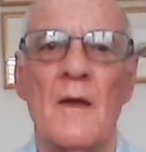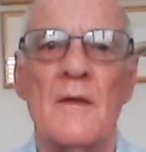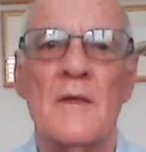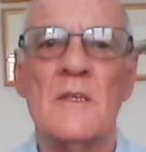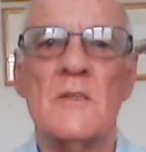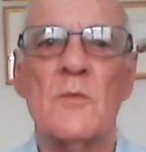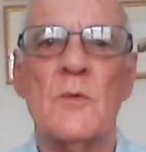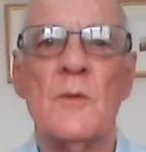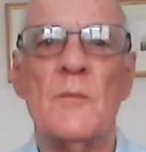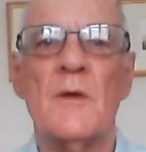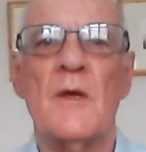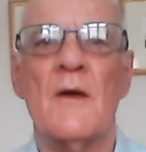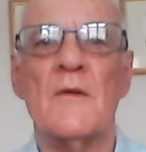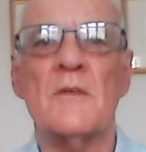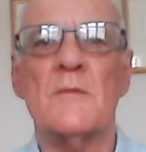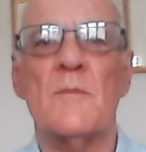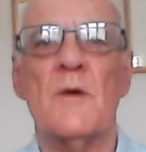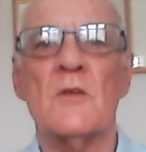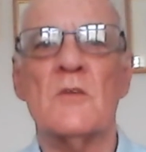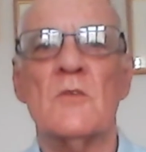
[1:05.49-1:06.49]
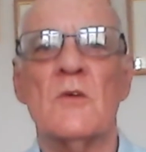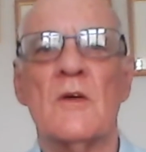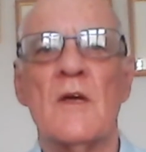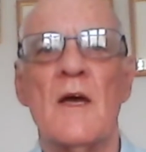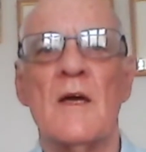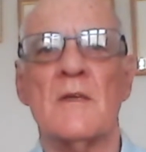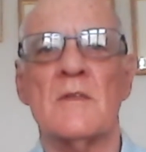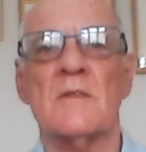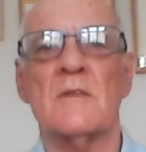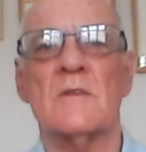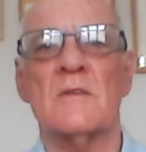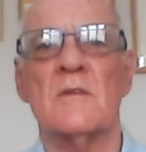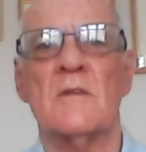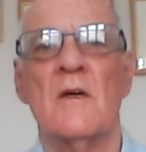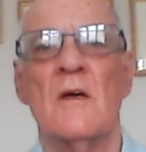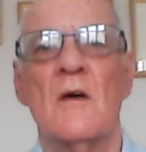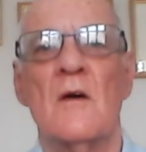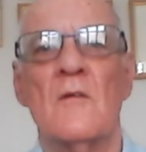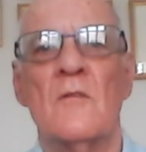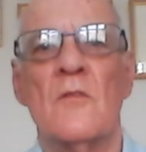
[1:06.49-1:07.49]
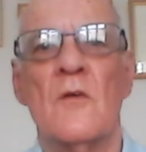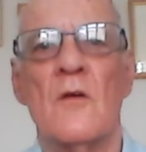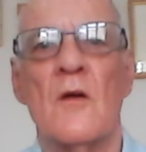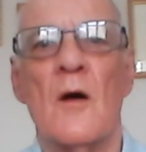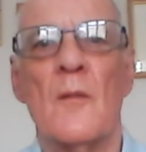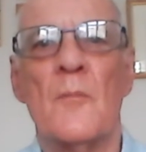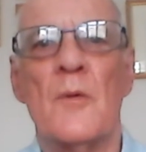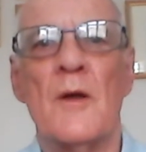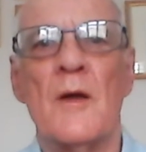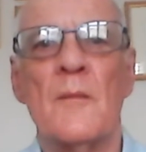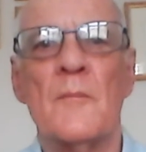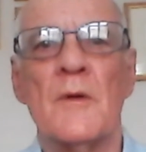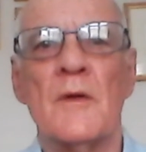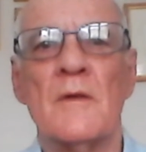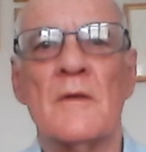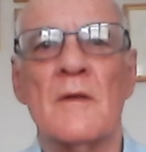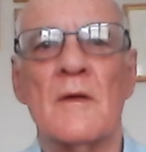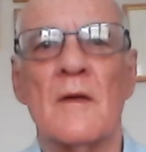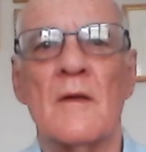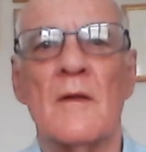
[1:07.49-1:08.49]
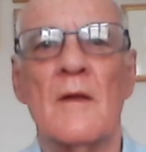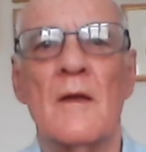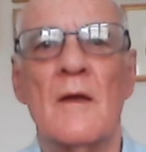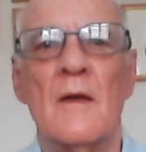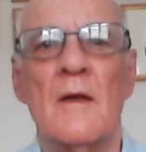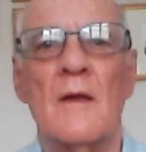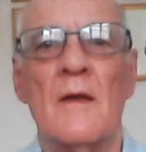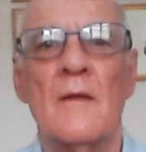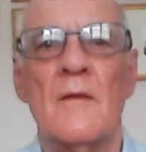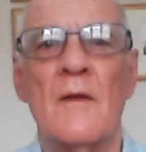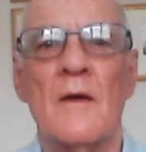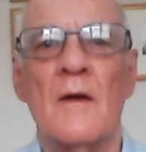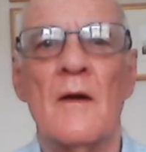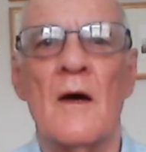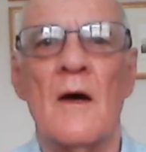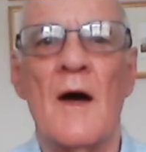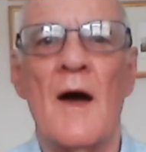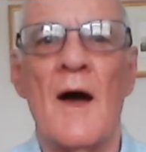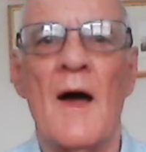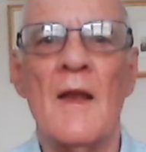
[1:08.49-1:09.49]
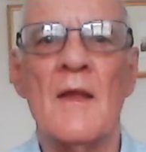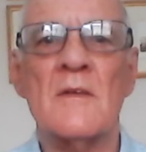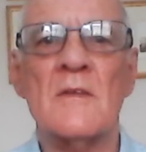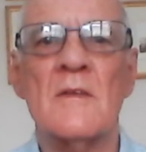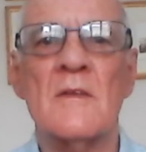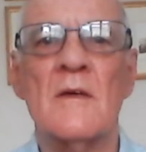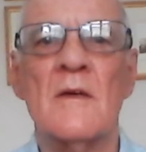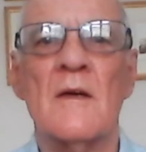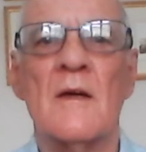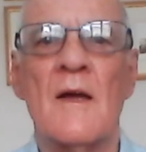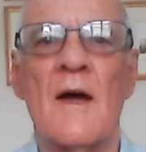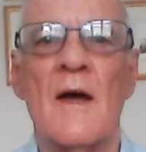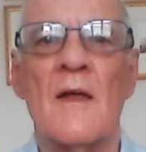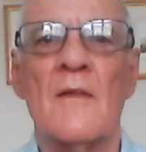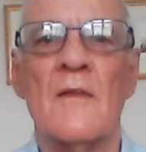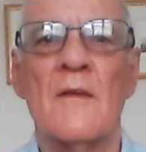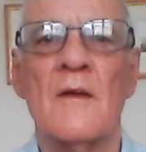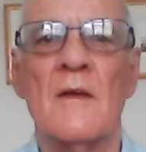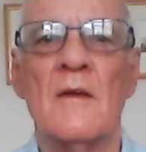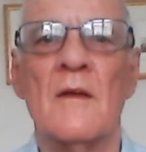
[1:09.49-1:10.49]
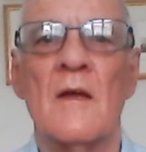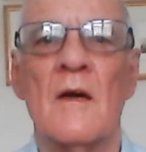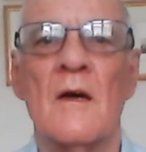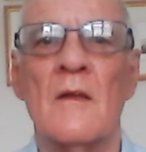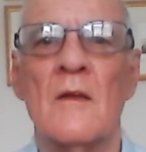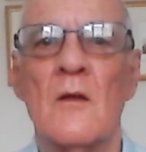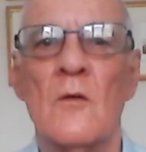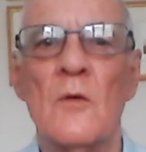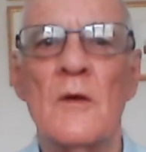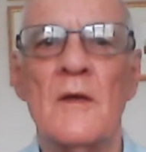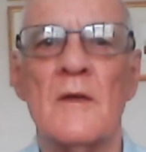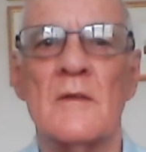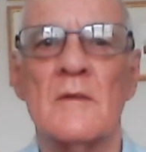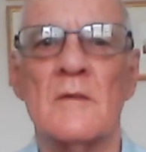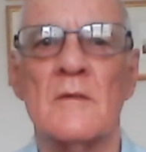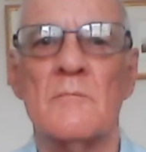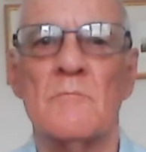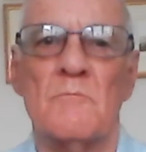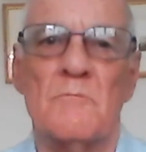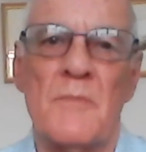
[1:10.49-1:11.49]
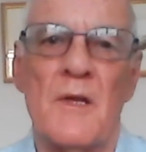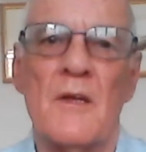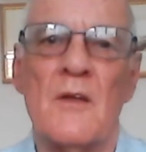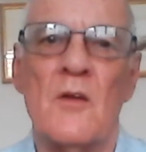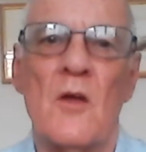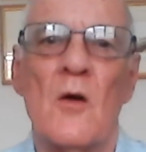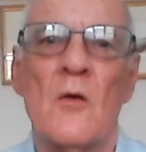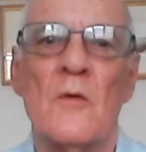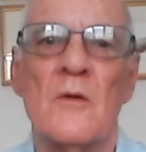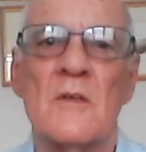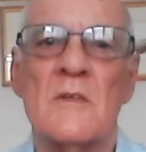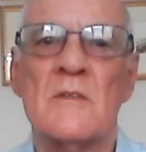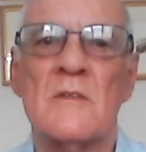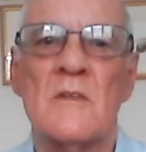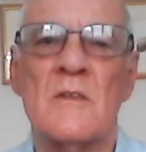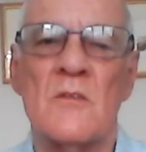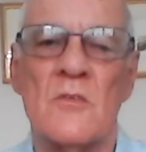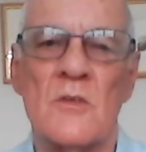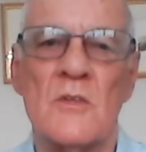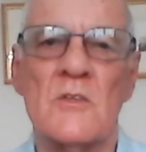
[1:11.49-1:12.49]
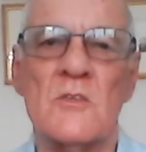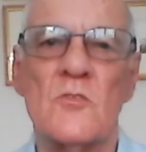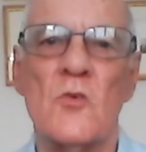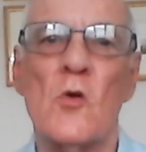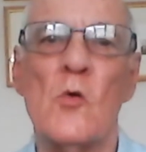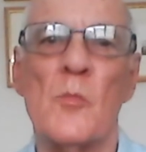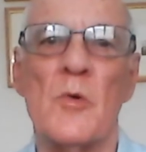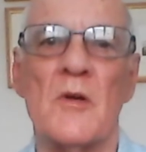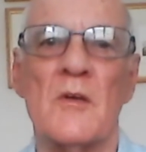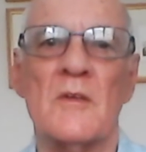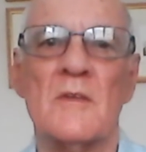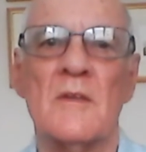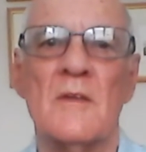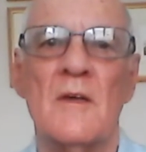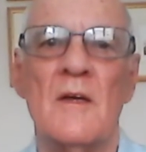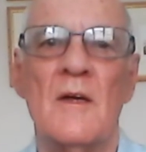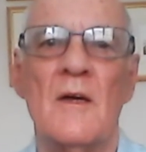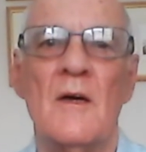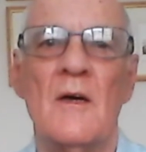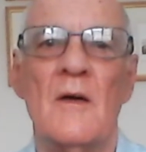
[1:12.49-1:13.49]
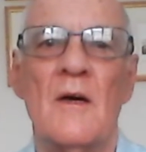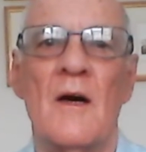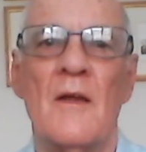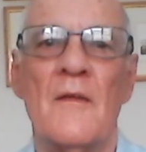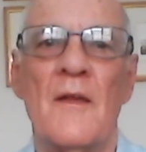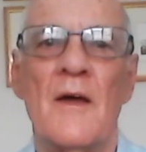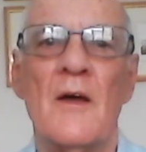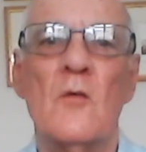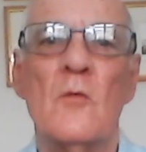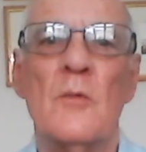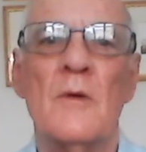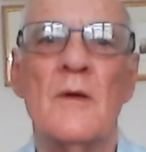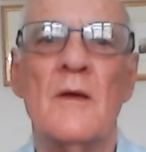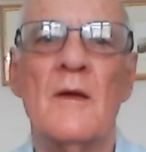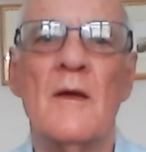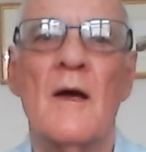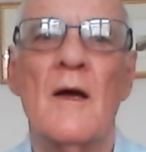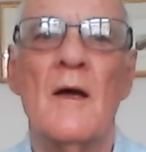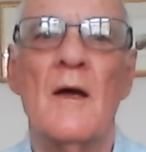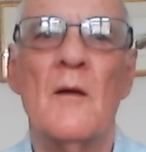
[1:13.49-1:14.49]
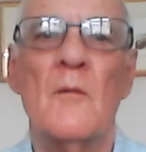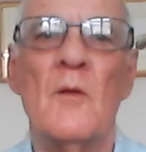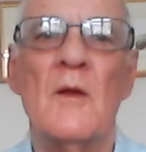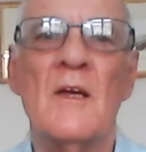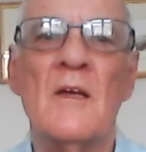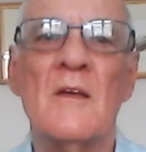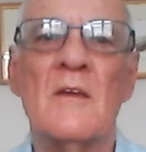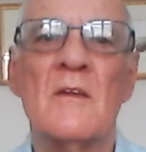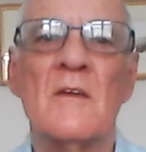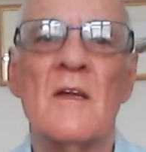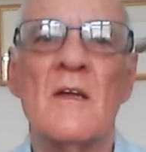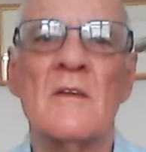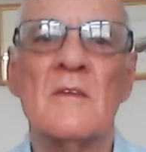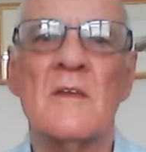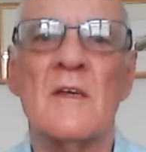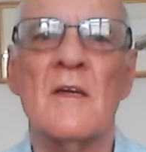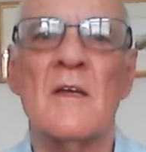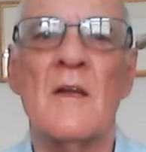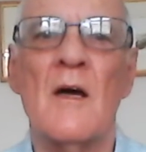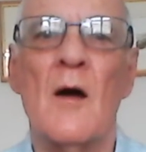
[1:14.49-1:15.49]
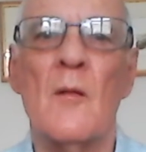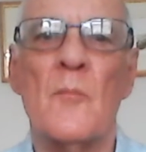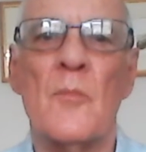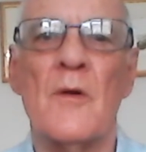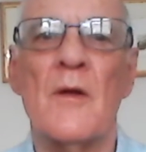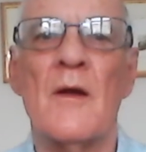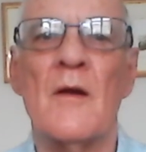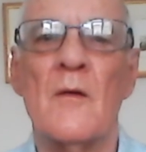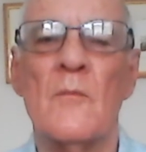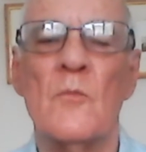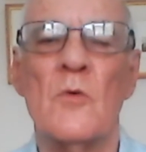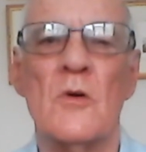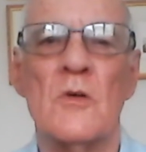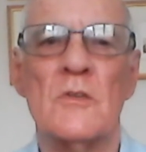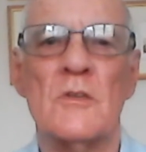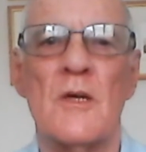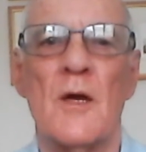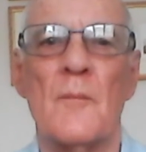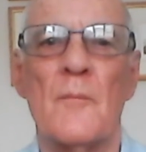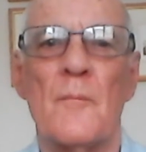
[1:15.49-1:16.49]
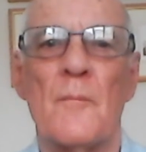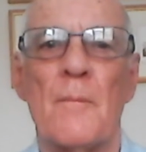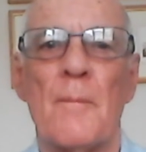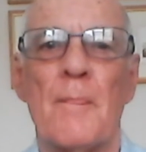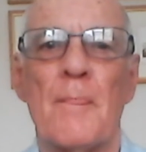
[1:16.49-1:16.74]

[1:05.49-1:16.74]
This week we have special guests for our prayer meeting. They are Alistair, Kathleen and Louise, better known as the Three Strawberries, and they will be leading us in our prayer and worship.